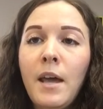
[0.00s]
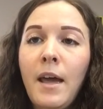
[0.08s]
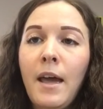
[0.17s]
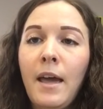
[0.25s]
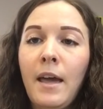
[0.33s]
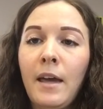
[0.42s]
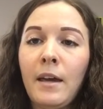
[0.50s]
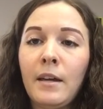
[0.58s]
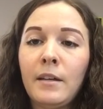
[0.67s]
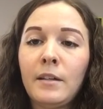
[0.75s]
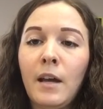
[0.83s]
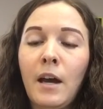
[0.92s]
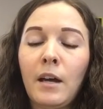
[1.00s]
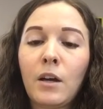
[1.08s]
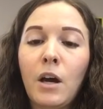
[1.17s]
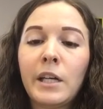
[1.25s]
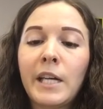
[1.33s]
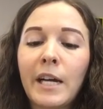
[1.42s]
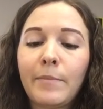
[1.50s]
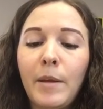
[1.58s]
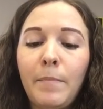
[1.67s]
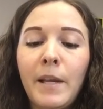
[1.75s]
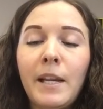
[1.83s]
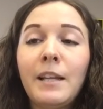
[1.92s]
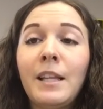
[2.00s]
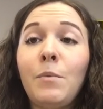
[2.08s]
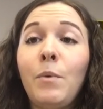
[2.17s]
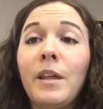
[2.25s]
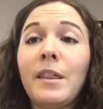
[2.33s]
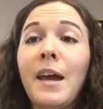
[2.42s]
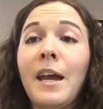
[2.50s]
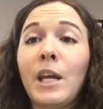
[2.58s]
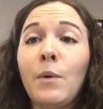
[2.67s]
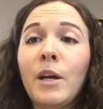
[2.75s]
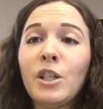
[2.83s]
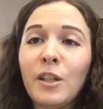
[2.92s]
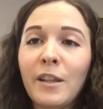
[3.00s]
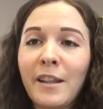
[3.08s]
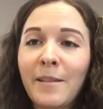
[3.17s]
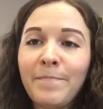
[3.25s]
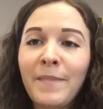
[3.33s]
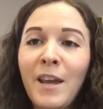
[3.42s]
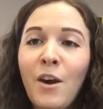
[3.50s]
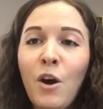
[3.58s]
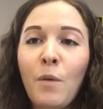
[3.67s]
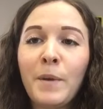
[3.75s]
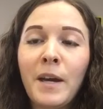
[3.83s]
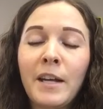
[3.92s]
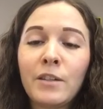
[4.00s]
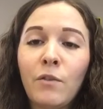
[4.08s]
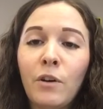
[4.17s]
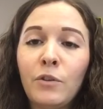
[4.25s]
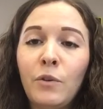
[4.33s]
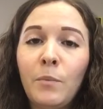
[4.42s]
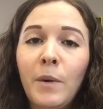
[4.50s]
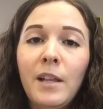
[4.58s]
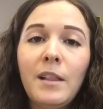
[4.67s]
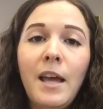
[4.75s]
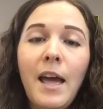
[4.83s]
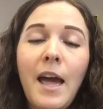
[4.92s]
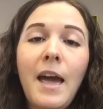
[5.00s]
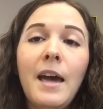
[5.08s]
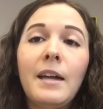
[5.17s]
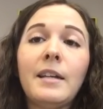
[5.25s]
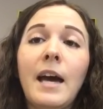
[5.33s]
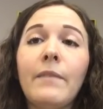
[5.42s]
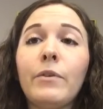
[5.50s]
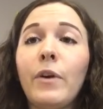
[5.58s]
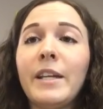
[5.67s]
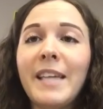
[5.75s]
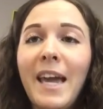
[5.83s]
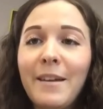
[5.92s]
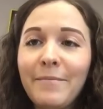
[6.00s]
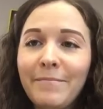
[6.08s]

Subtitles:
and contact me immediately with any questions. Hope you guys are all doing well and have a great day.